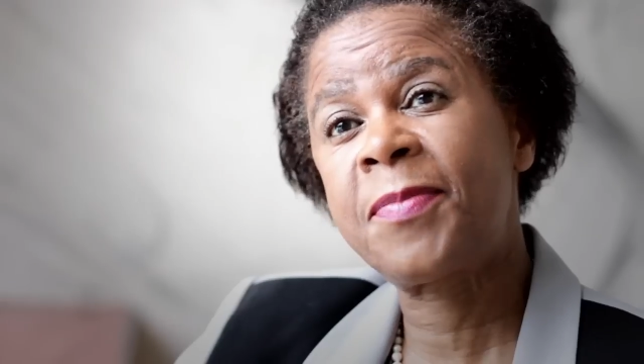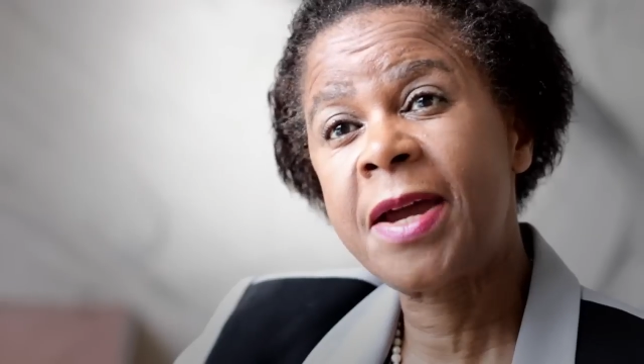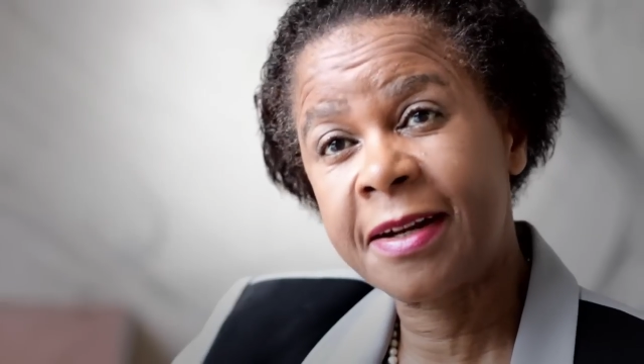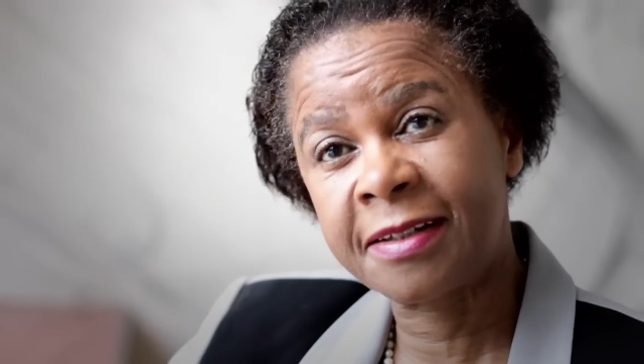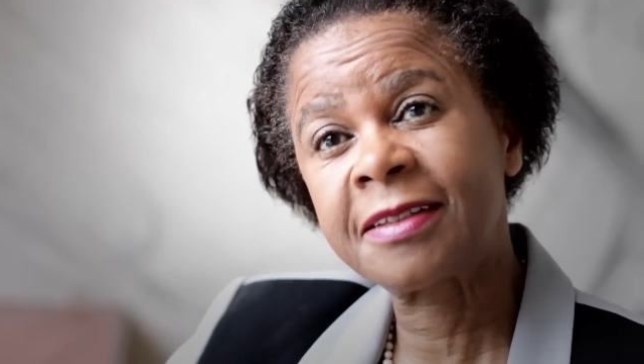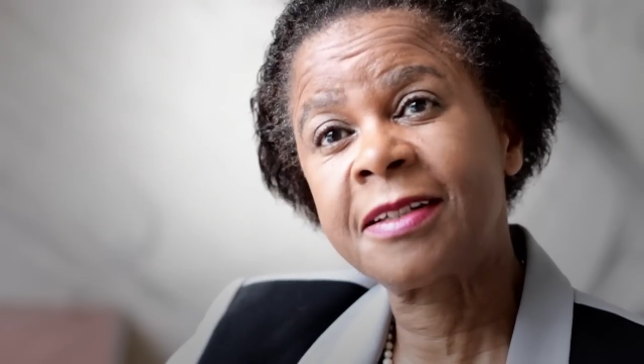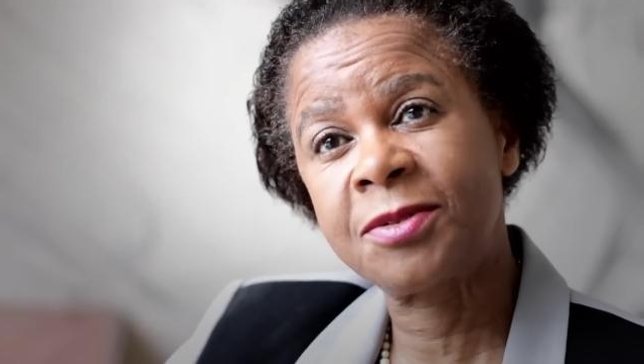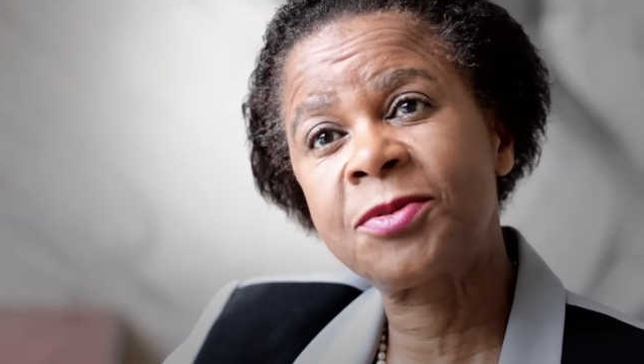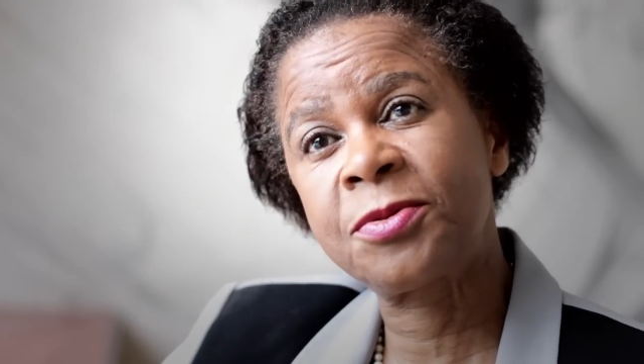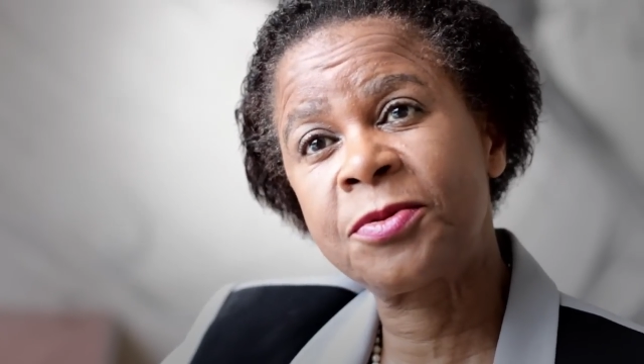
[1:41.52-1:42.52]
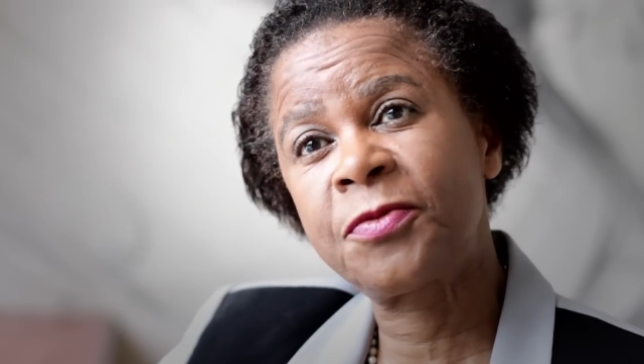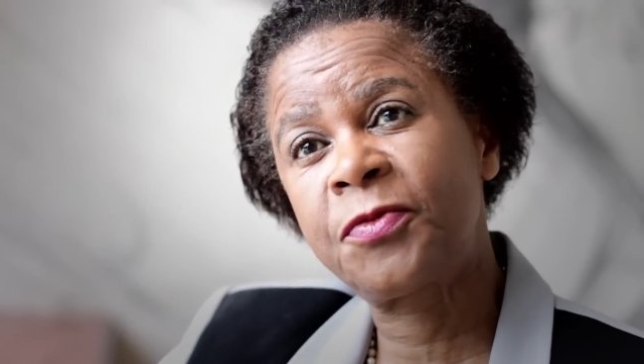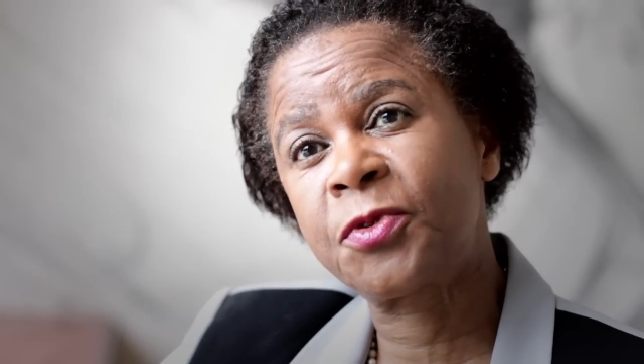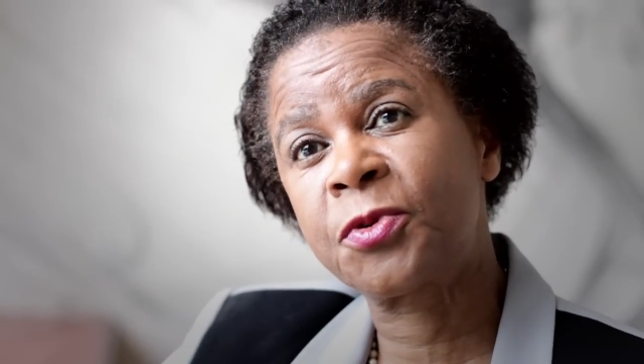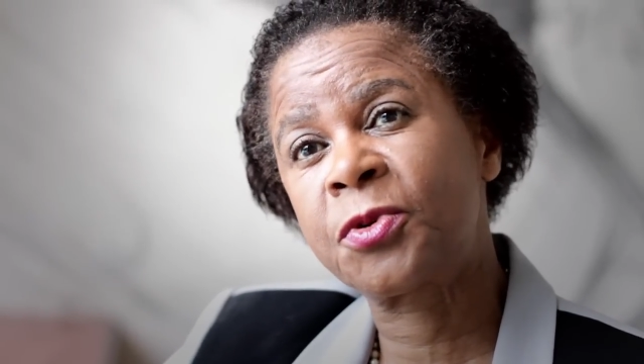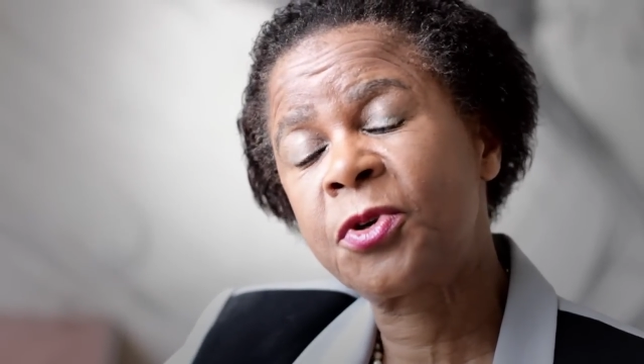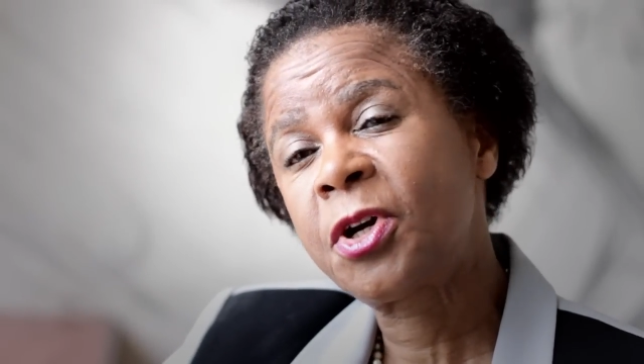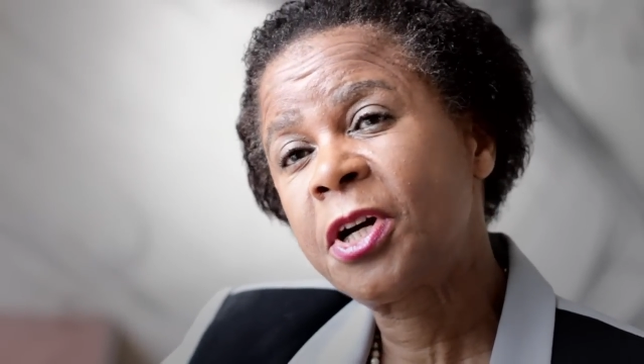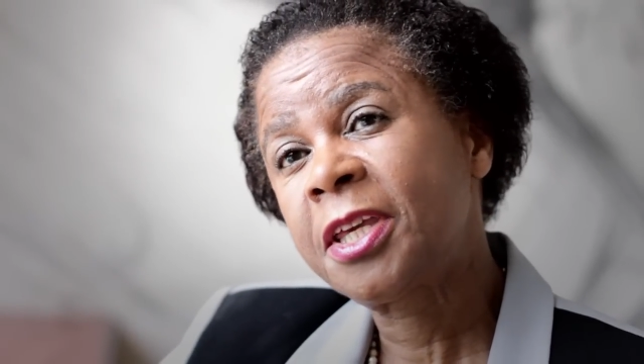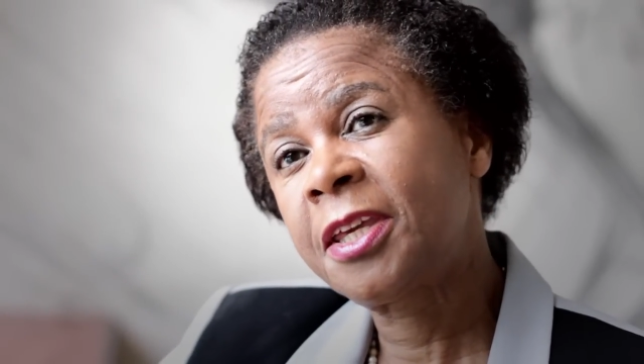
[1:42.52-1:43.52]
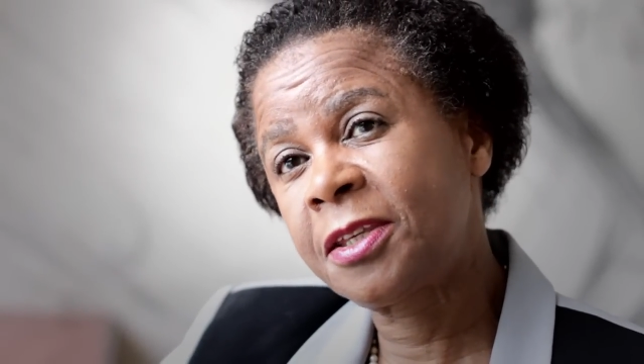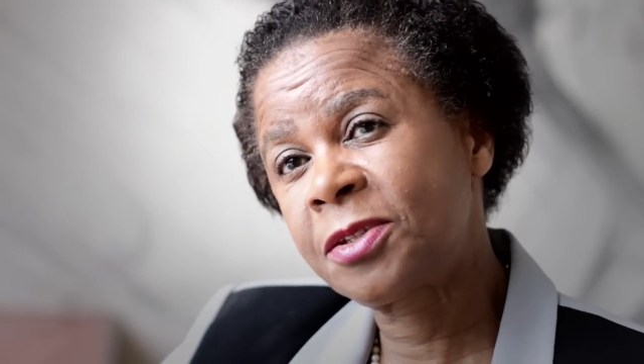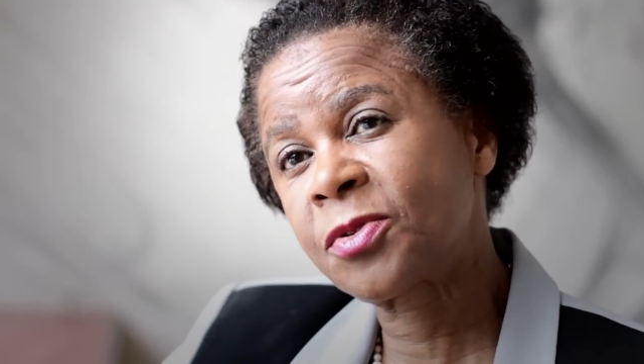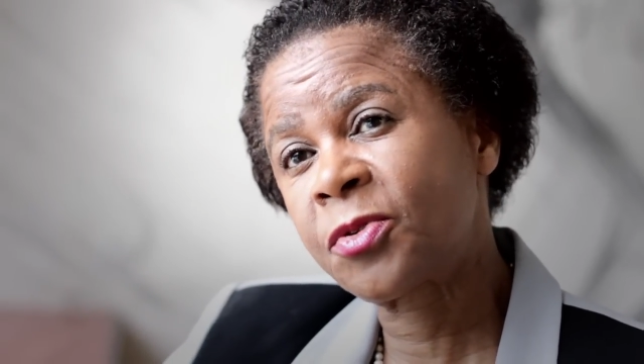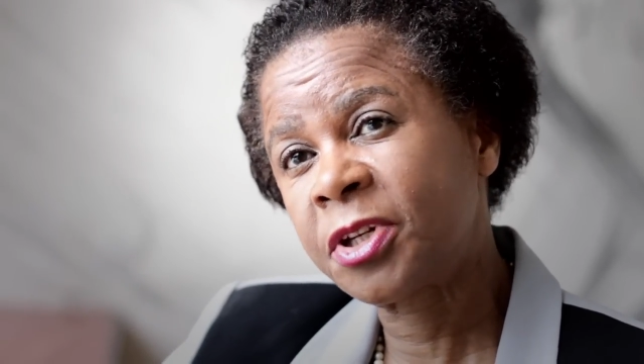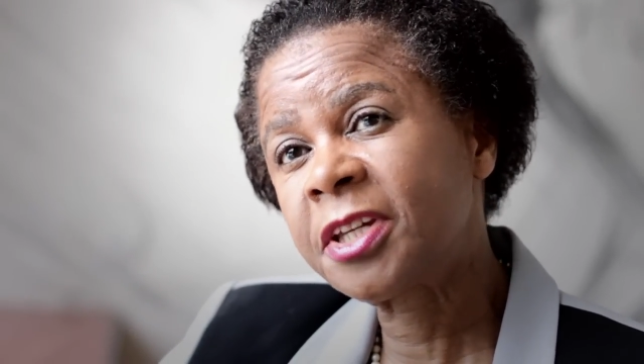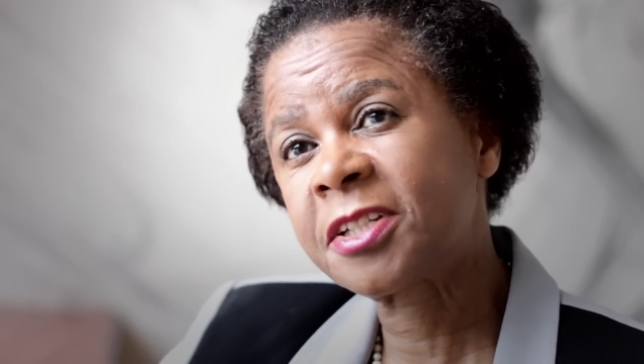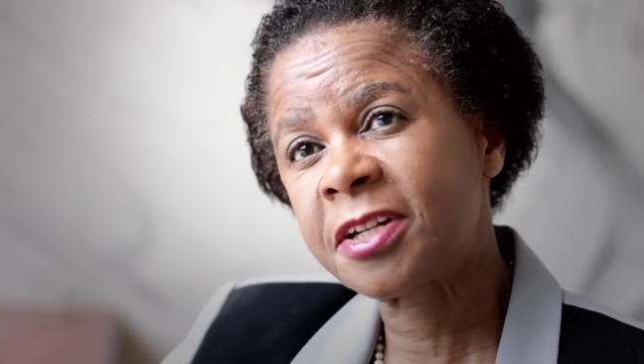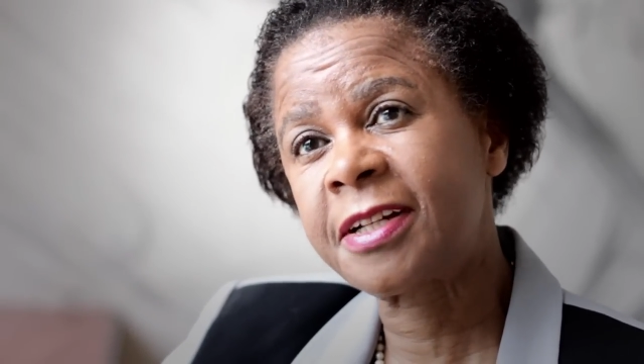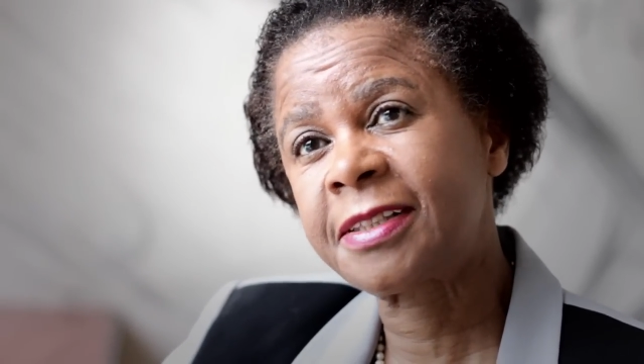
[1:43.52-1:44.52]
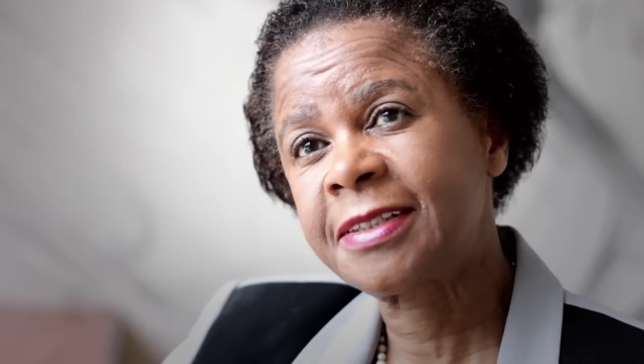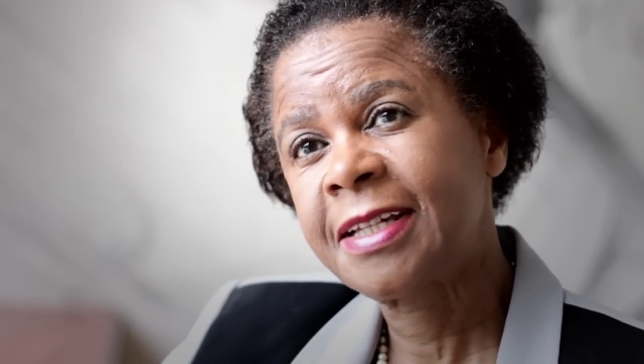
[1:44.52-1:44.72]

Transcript: a parent can do for his or her child